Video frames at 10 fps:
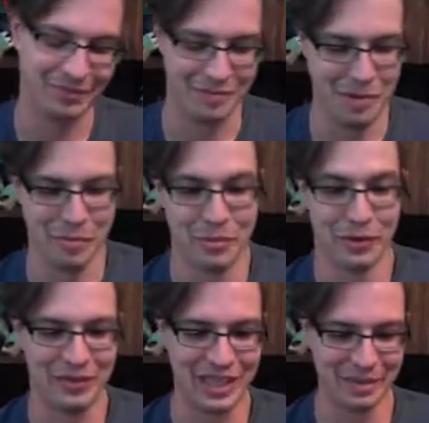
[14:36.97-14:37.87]
member
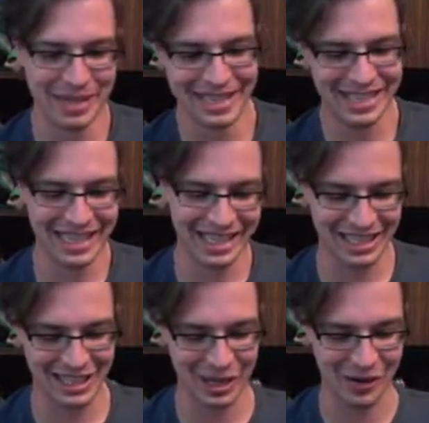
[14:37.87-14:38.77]
of Team Instinct,
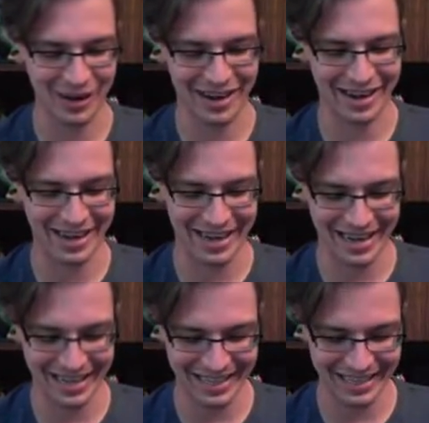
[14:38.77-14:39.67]
so ha ha ha
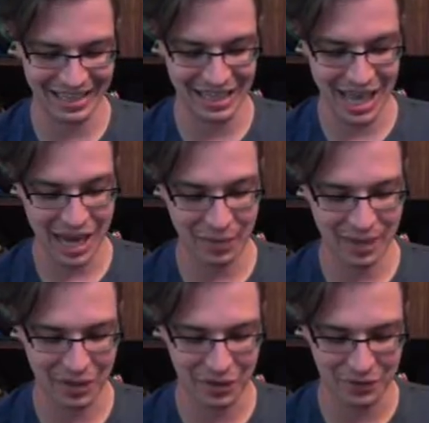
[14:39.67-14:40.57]
ha. Hey, we
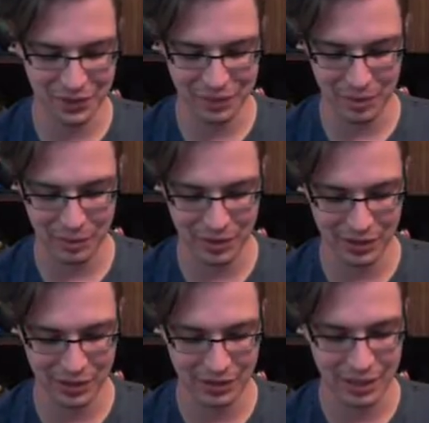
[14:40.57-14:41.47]
get to go first. What do we want
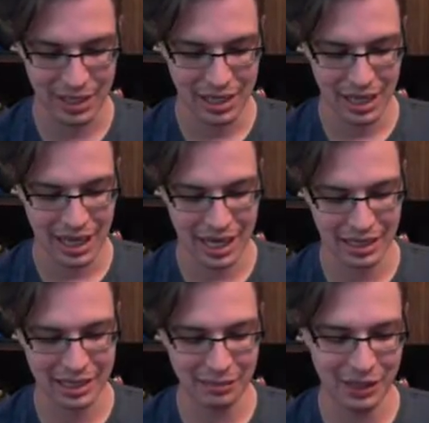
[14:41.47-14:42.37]
to do?
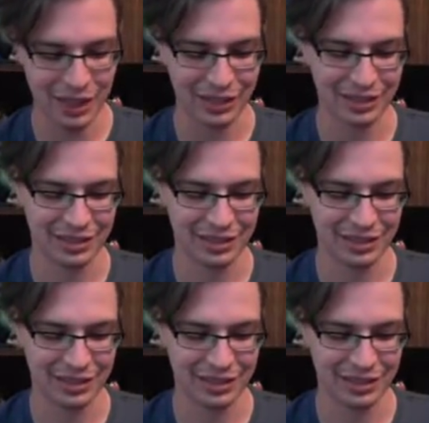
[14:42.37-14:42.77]
Chimchar.